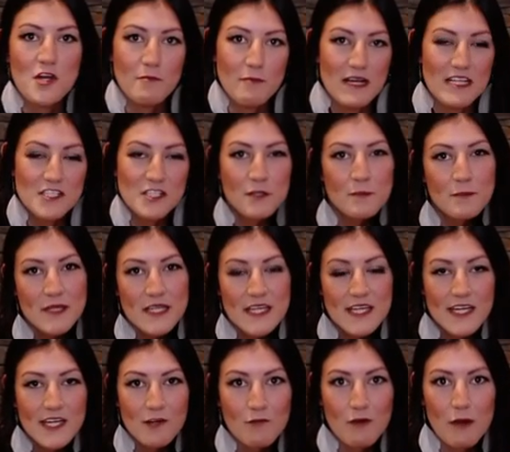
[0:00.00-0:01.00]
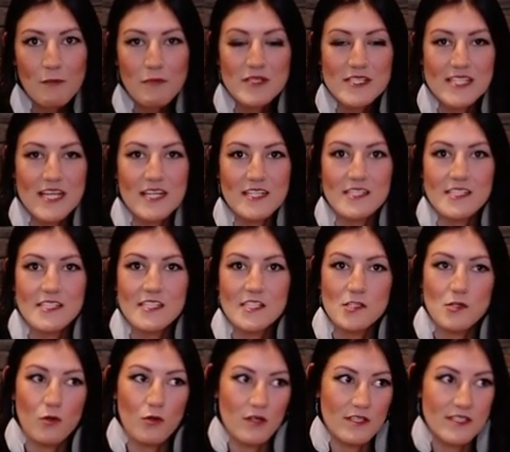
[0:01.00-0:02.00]
Your mental being represents
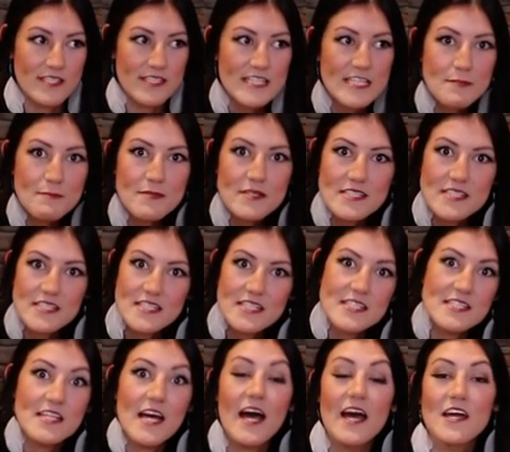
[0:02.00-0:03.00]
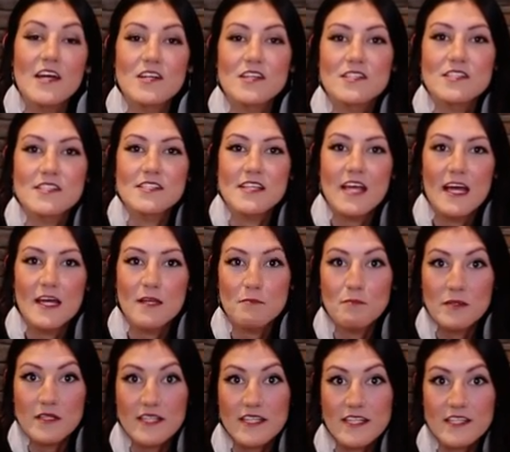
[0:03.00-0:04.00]
your deepest desires
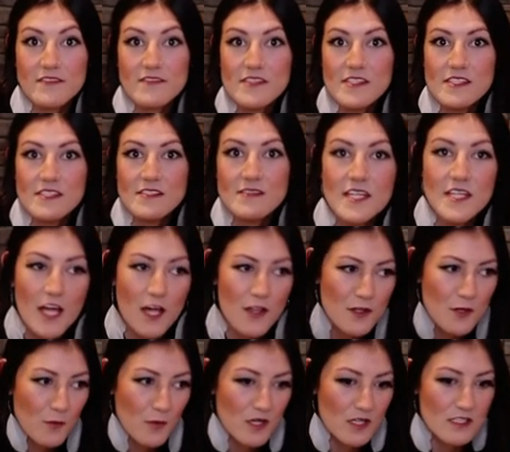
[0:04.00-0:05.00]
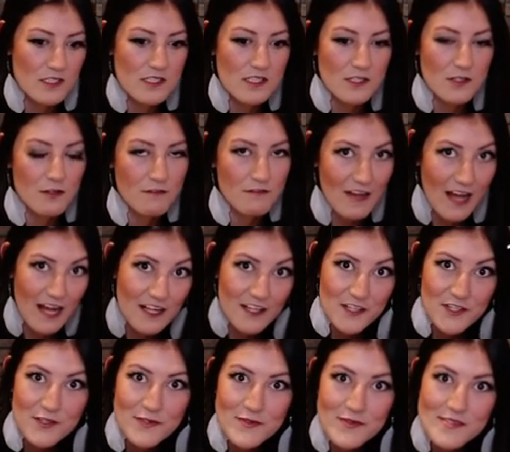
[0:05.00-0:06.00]
and beliefs. In other words, your
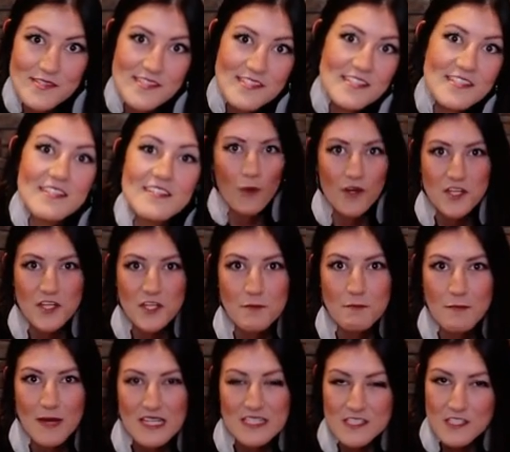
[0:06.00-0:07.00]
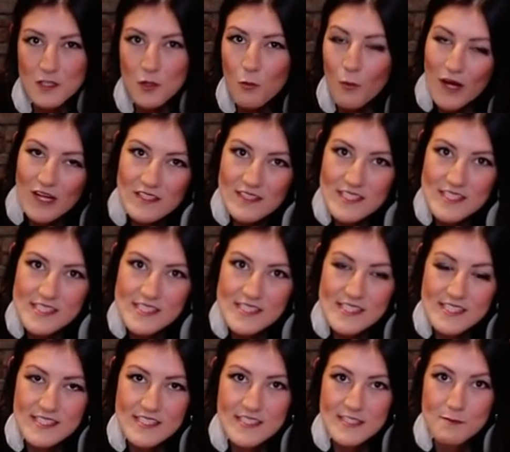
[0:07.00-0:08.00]
values. When your mental
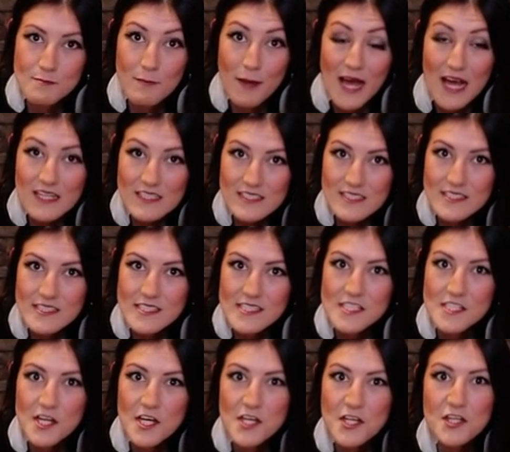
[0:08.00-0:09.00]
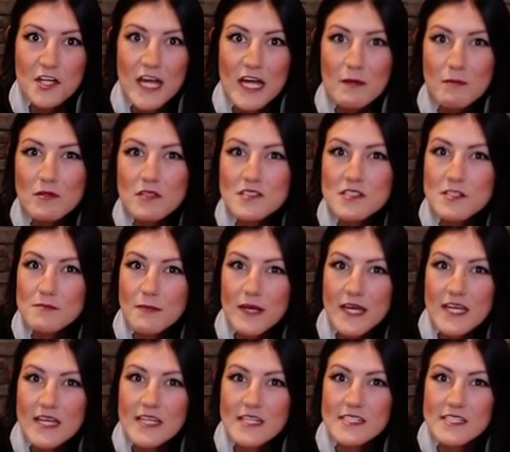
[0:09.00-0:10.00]
wellness is balanced, you're able to
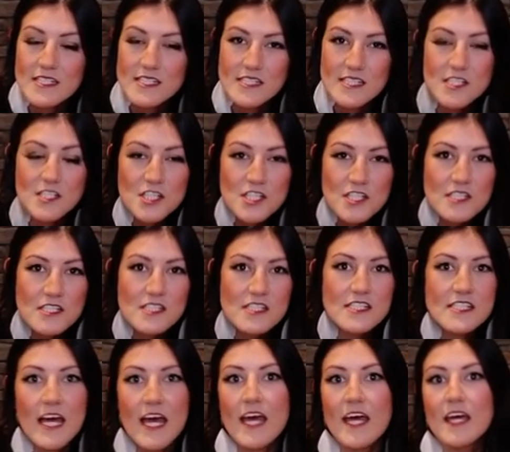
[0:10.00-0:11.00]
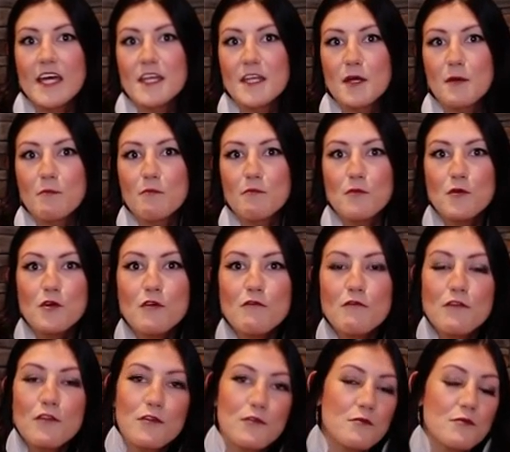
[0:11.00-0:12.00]
make decisions and
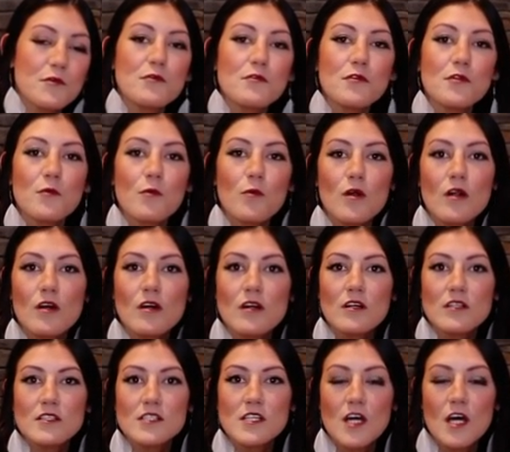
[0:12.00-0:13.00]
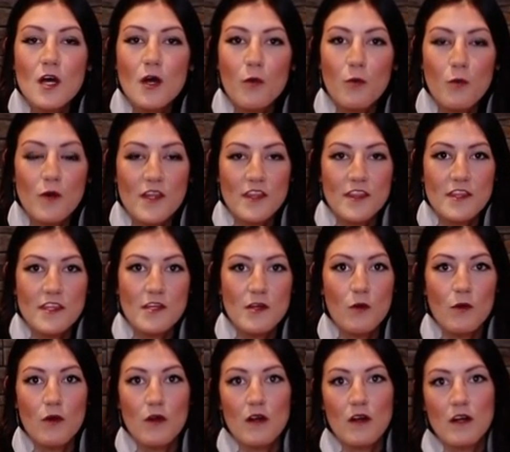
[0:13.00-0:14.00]
move through the world with
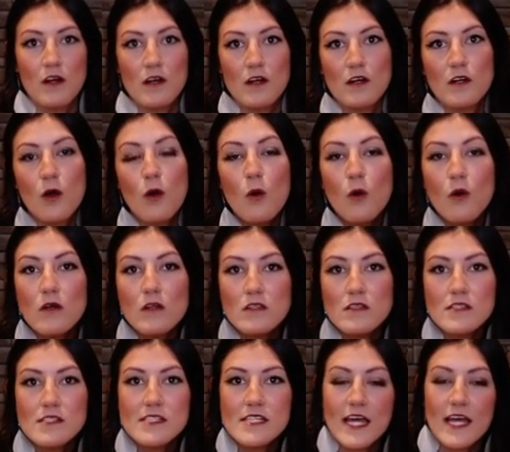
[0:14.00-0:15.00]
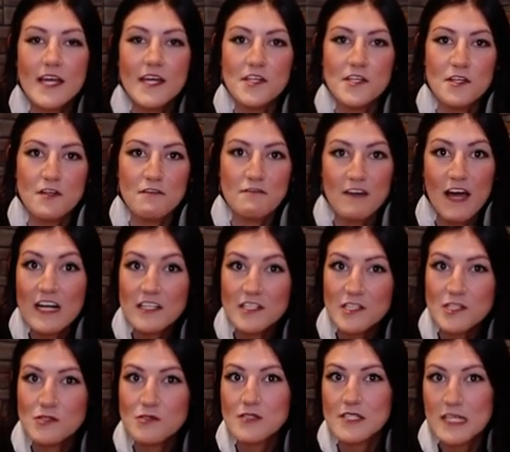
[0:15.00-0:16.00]
your goals and your
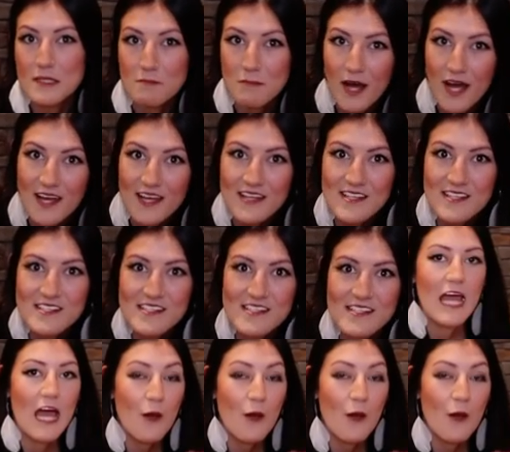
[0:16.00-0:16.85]
values in mind.